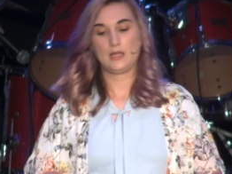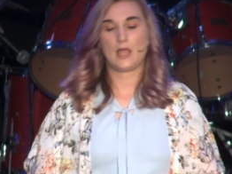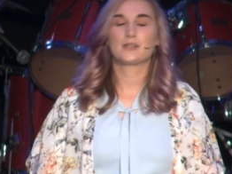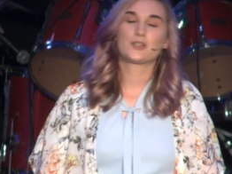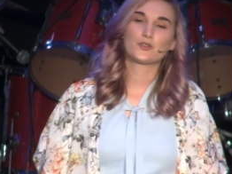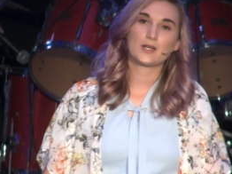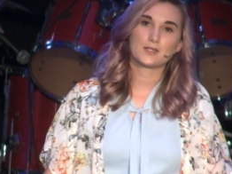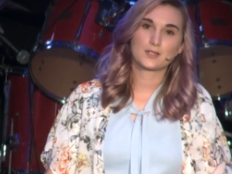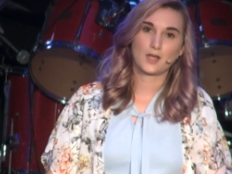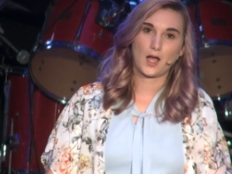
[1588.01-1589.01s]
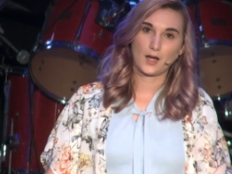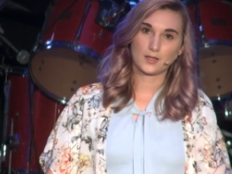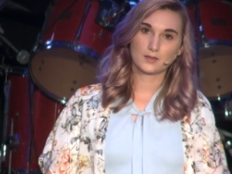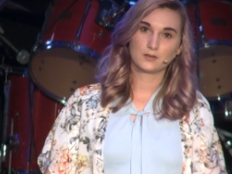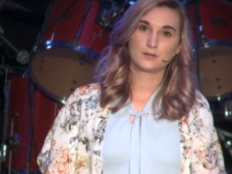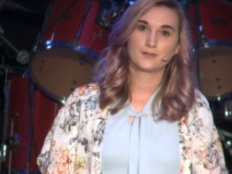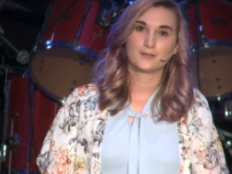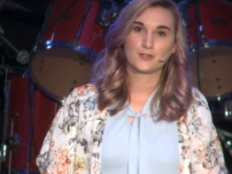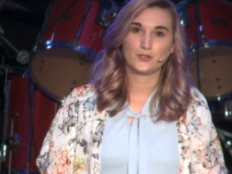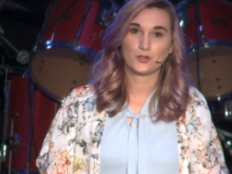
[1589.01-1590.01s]
and to trust God
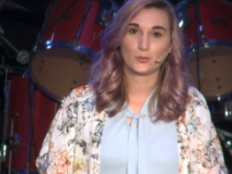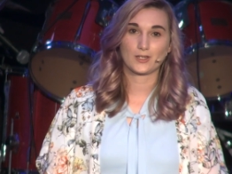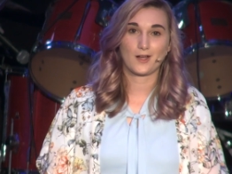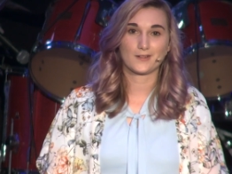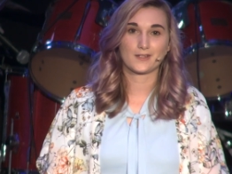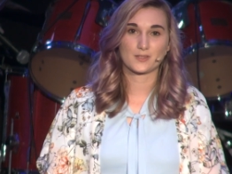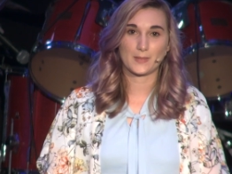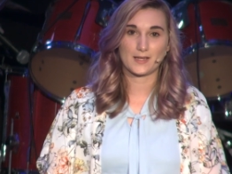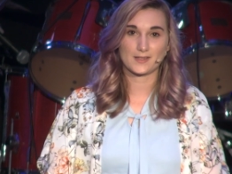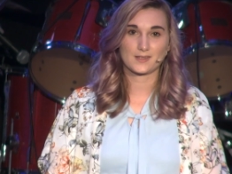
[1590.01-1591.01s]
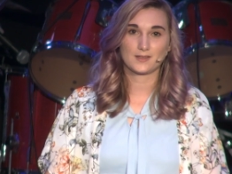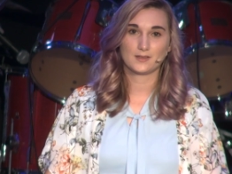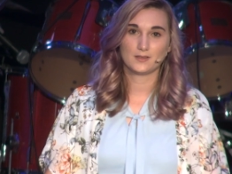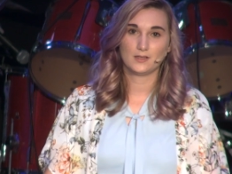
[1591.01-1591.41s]
to do what God does best